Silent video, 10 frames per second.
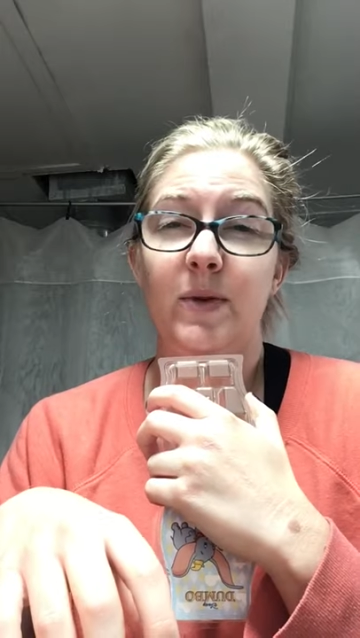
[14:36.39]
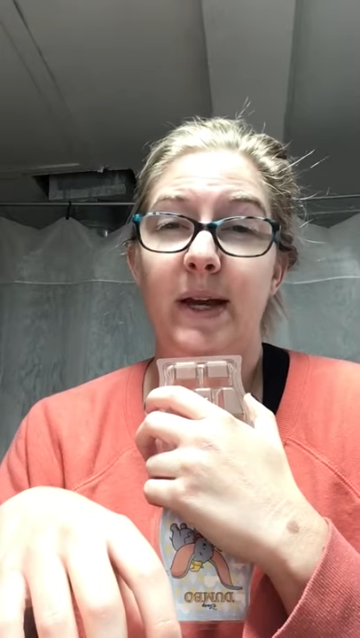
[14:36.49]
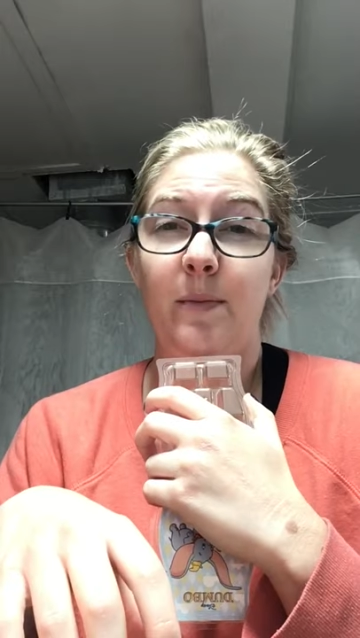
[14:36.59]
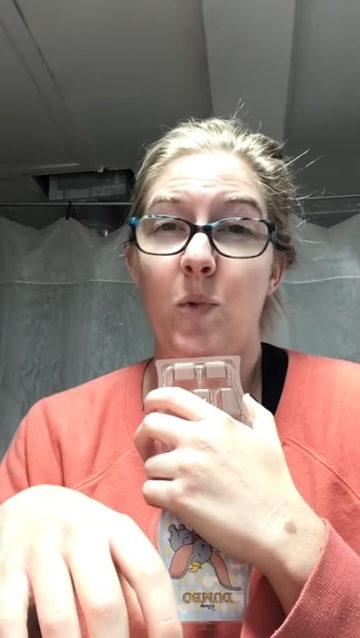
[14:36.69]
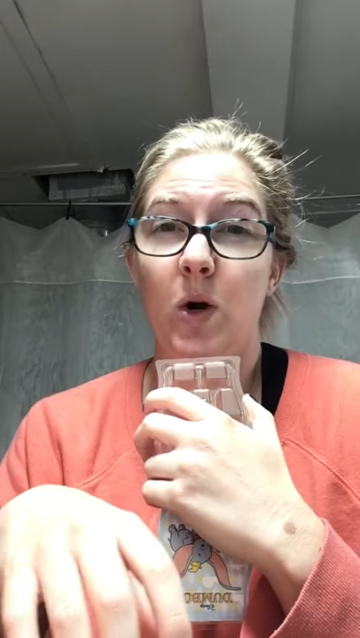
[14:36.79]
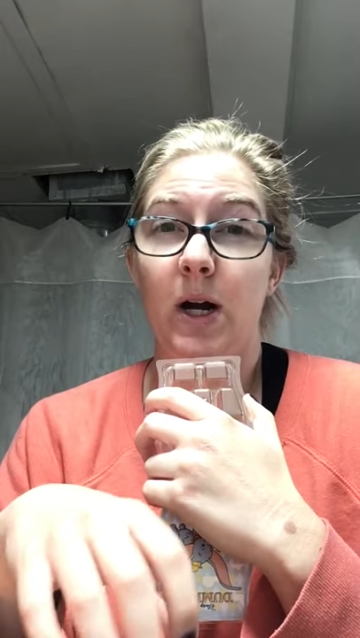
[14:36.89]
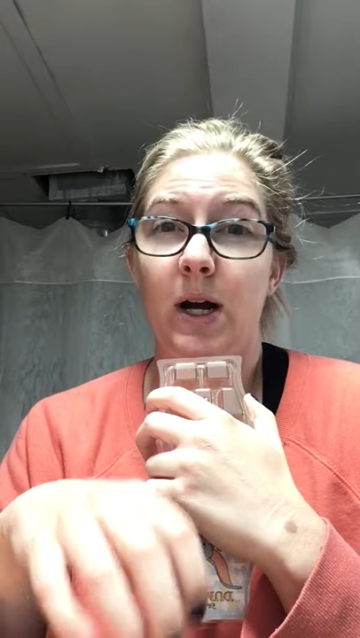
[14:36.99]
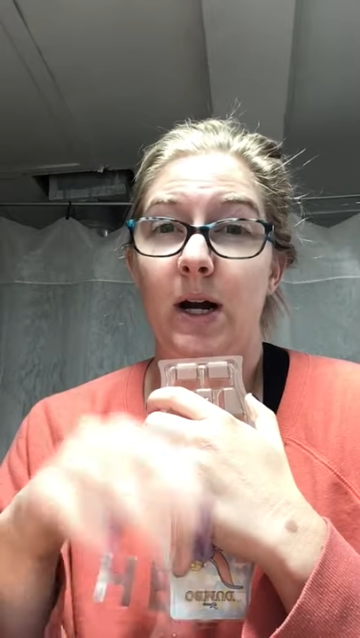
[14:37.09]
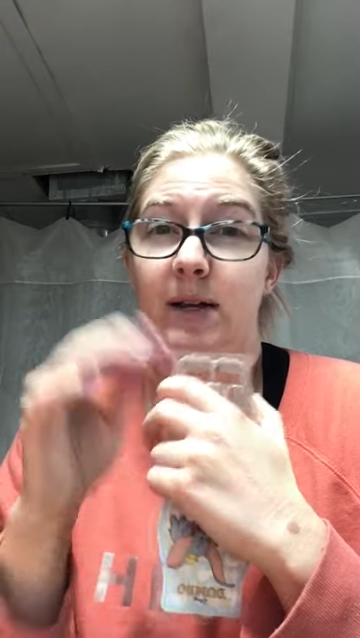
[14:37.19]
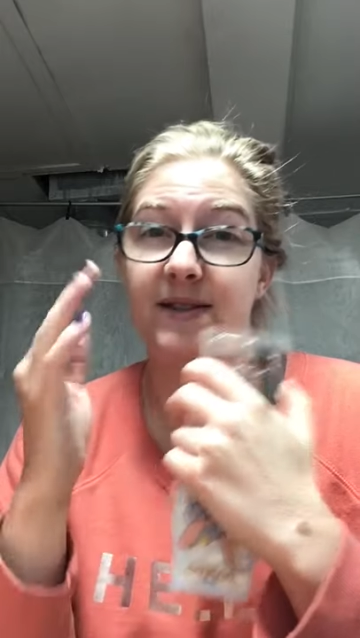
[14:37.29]
You get
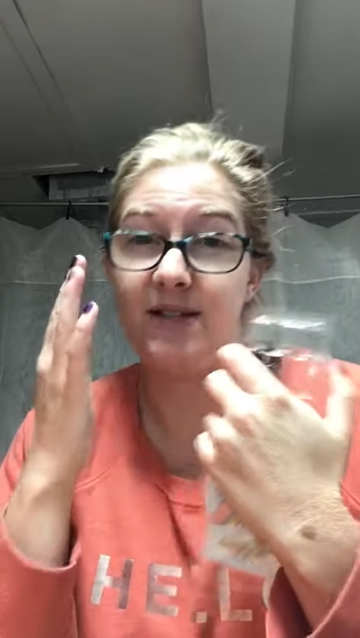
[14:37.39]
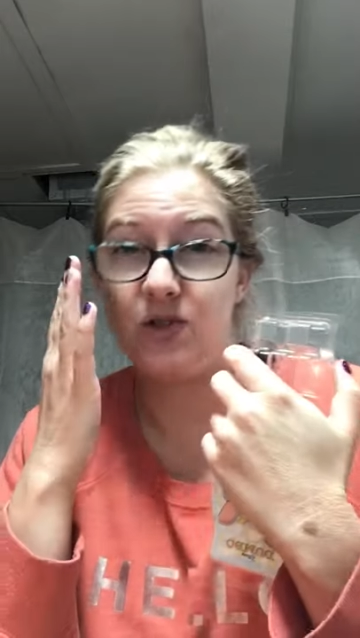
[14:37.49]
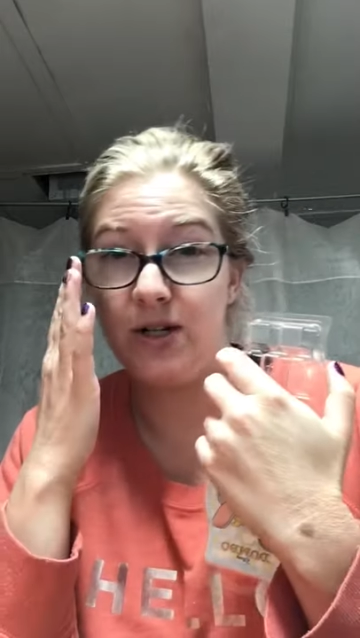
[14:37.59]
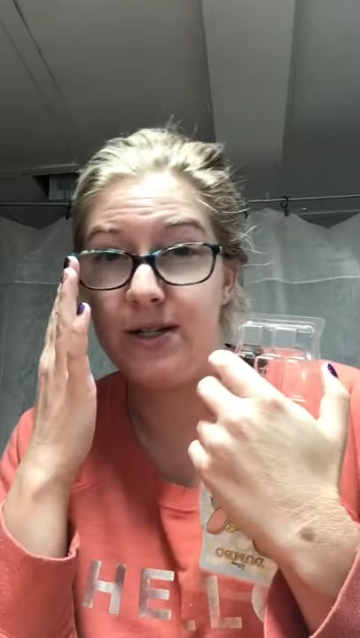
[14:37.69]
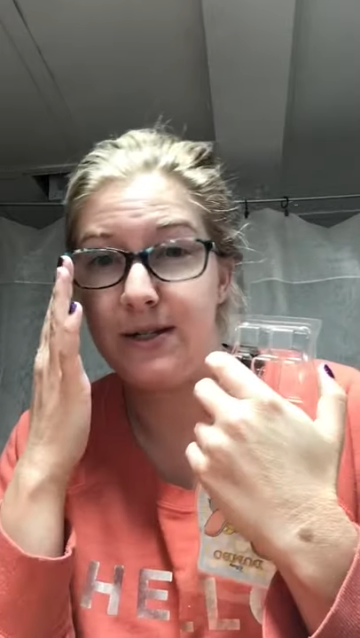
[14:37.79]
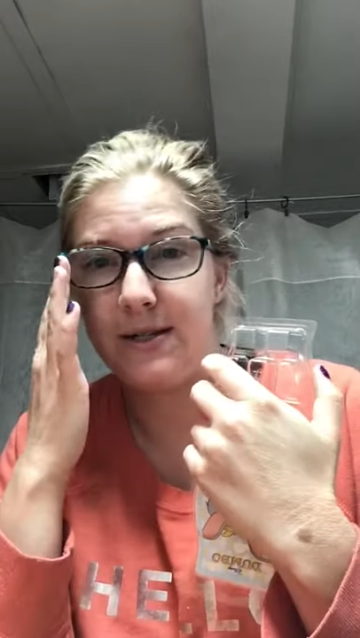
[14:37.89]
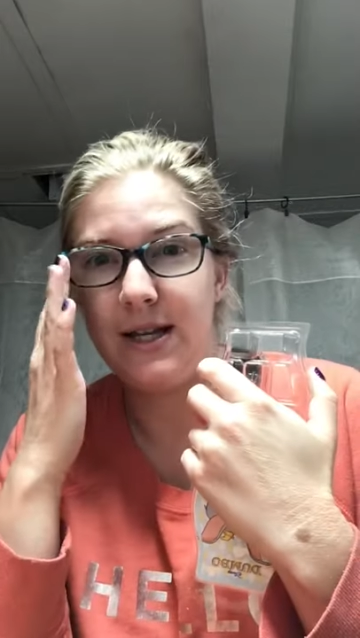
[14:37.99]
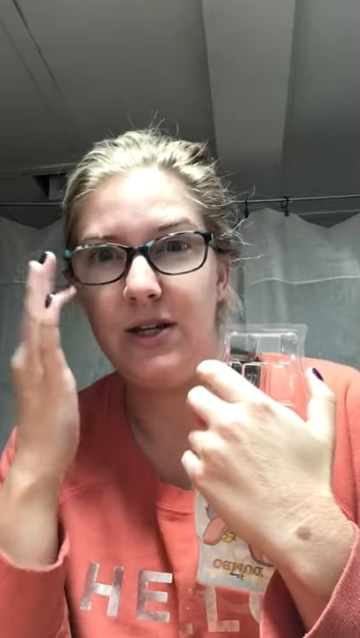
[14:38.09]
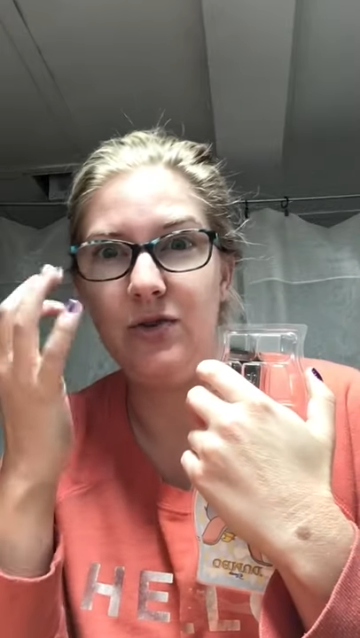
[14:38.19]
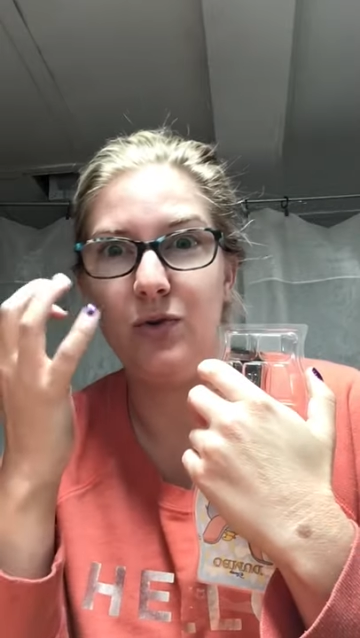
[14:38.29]
more citrus
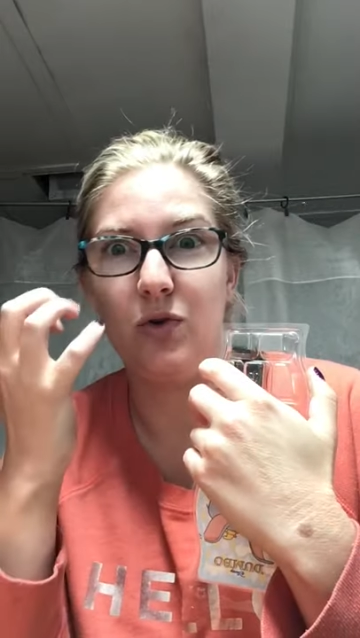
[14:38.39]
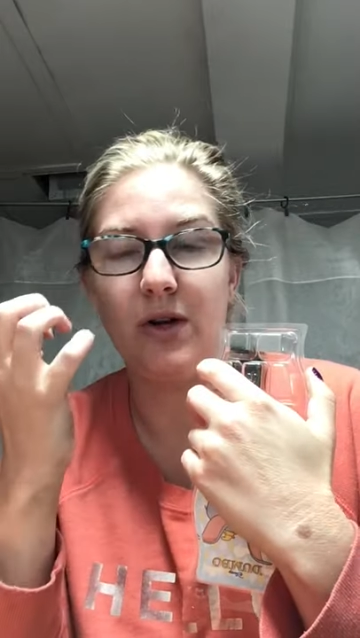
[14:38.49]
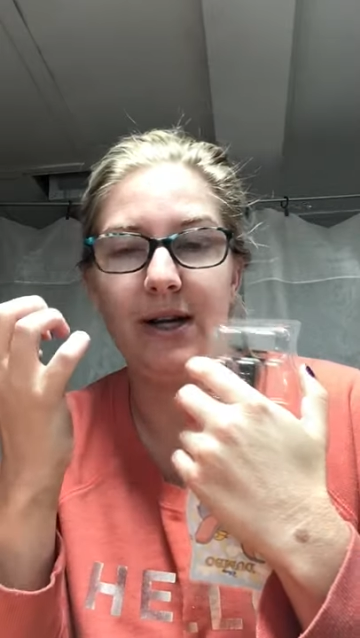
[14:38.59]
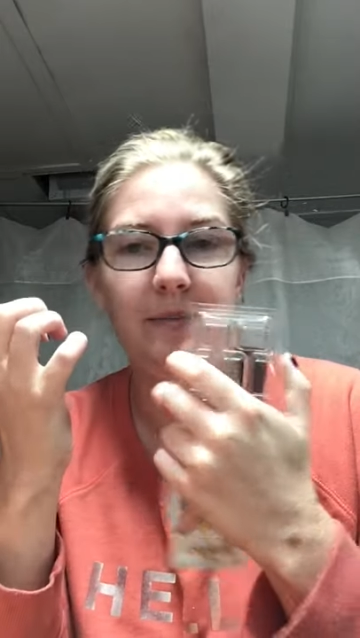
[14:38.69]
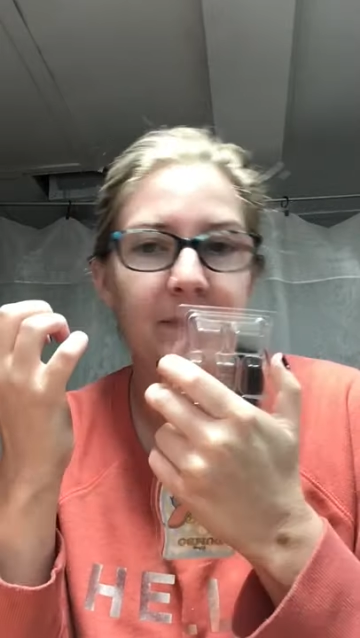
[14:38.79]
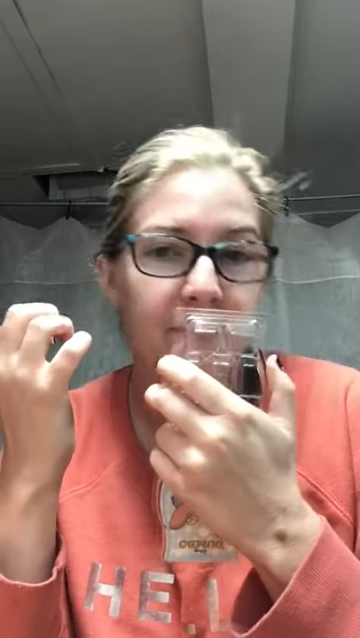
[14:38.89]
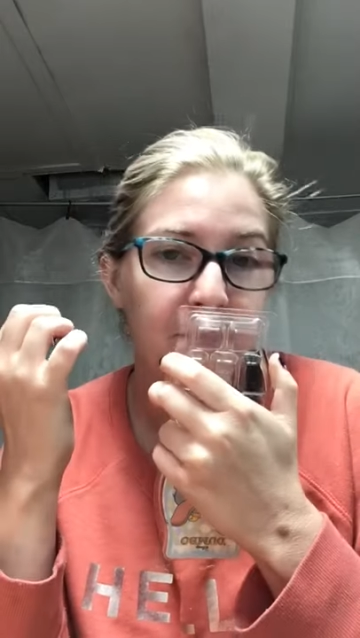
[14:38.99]
than you do cream,